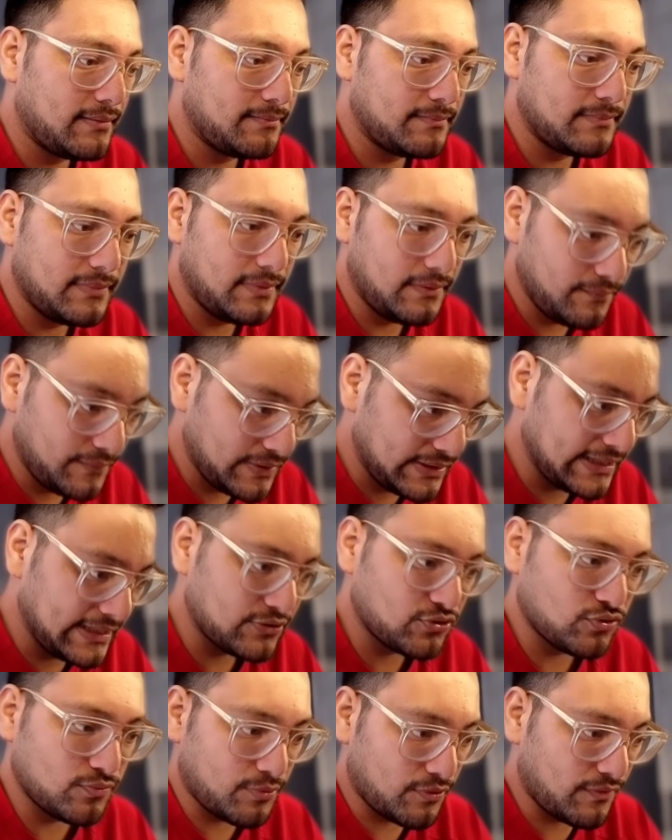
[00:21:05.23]
We need
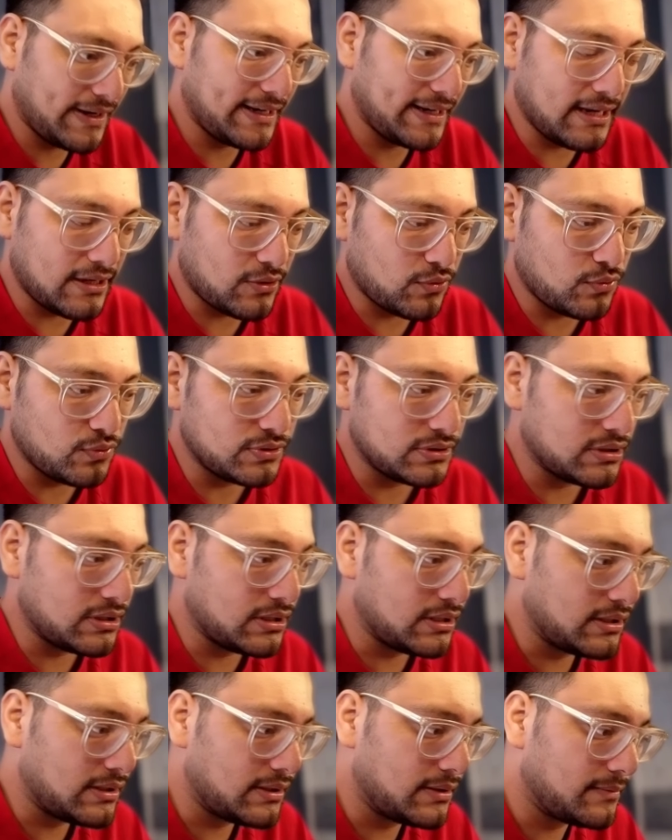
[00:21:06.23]
to provide our
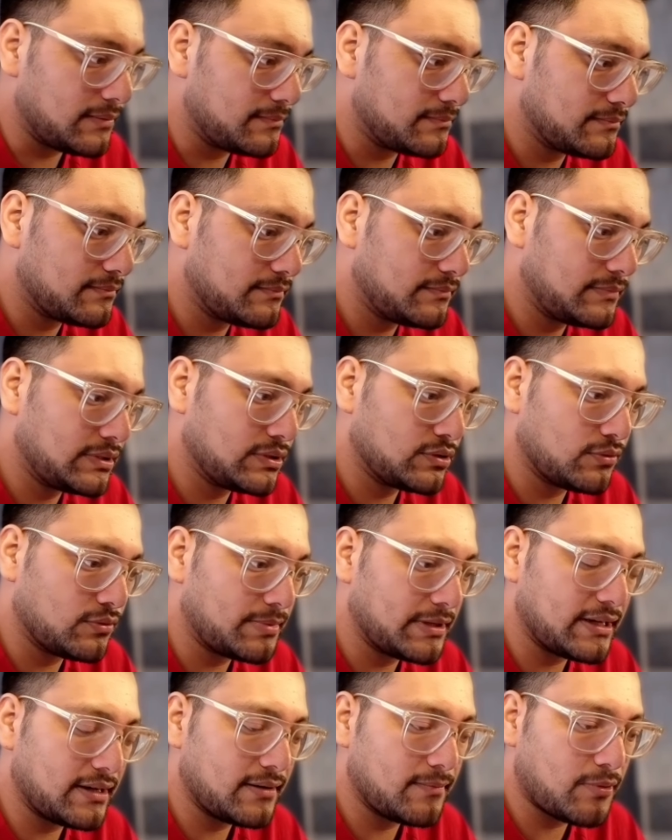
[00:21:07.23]
own
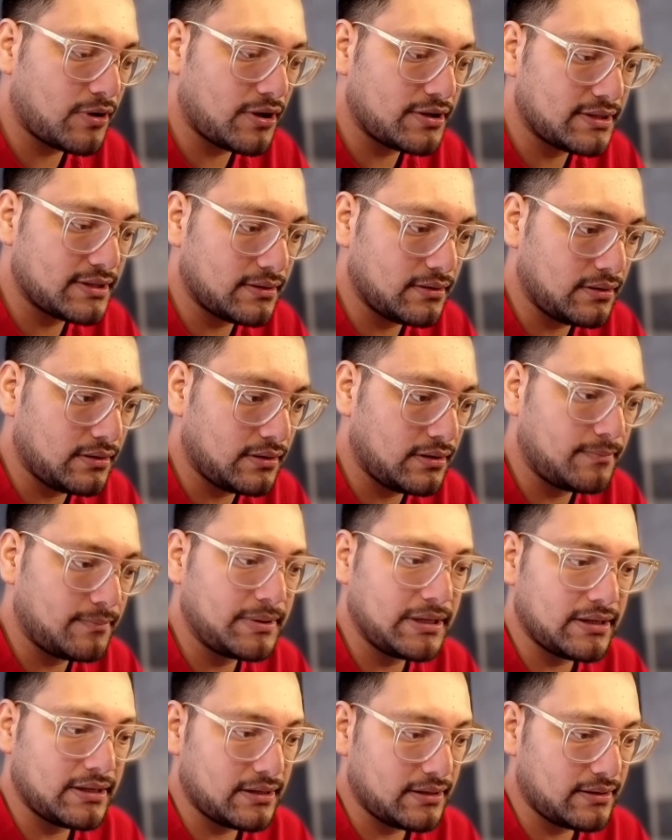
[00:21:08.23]
bearer project
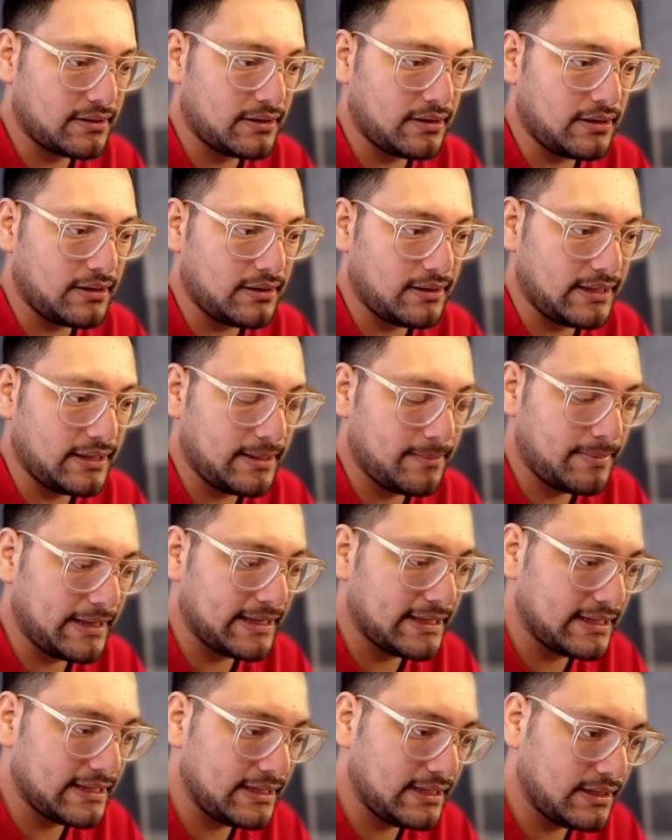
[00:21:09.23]
bearer API
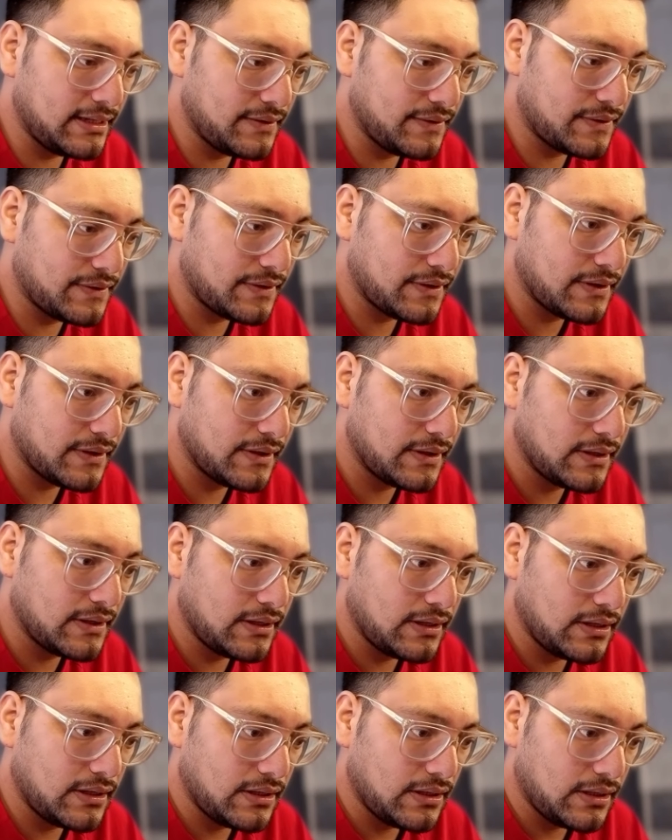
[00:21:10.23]
key here,
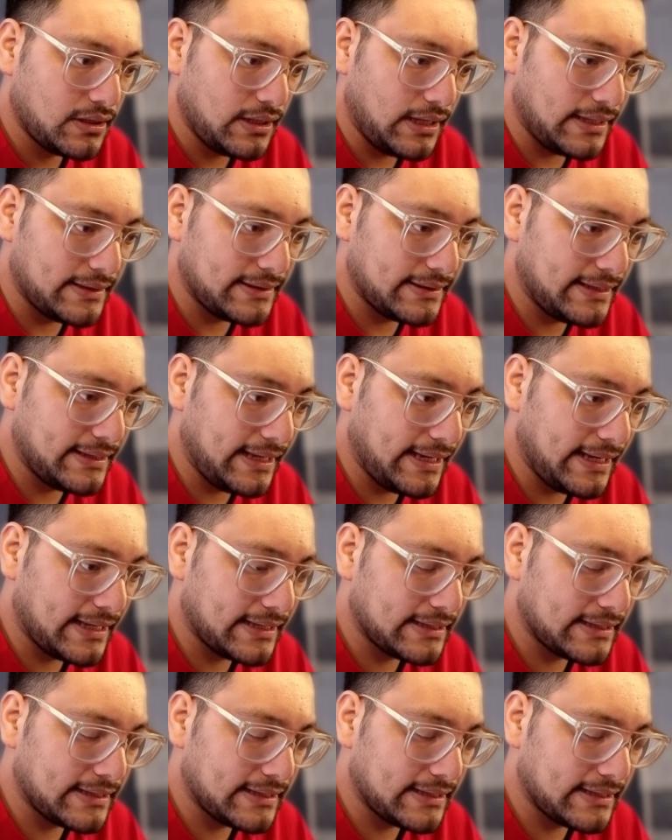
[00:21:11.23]
and then